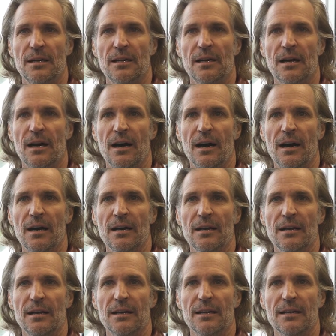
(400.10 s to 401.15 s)

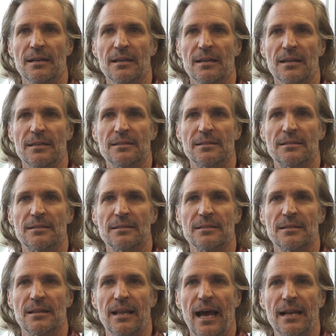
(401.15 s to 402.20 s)

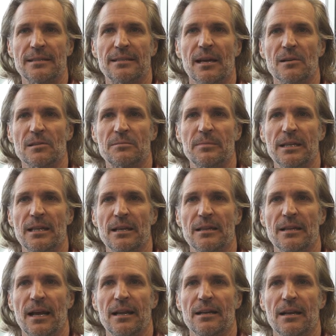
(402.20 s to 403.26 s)
that tells me
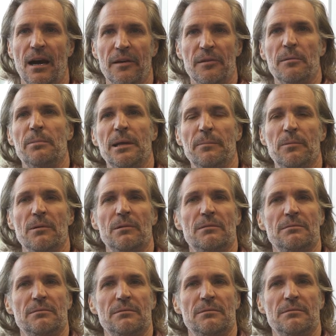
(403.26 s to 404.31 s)
that other people
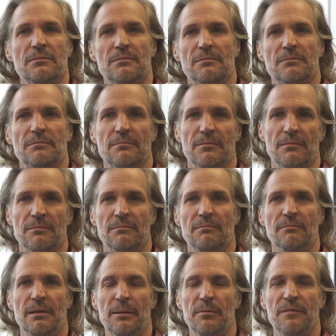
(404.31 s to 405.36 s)

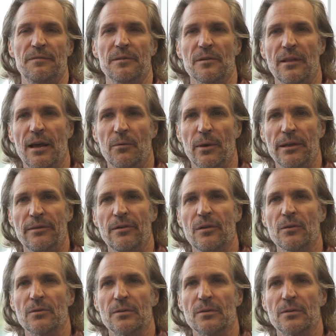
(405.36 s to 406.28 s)
maybe feel that way too.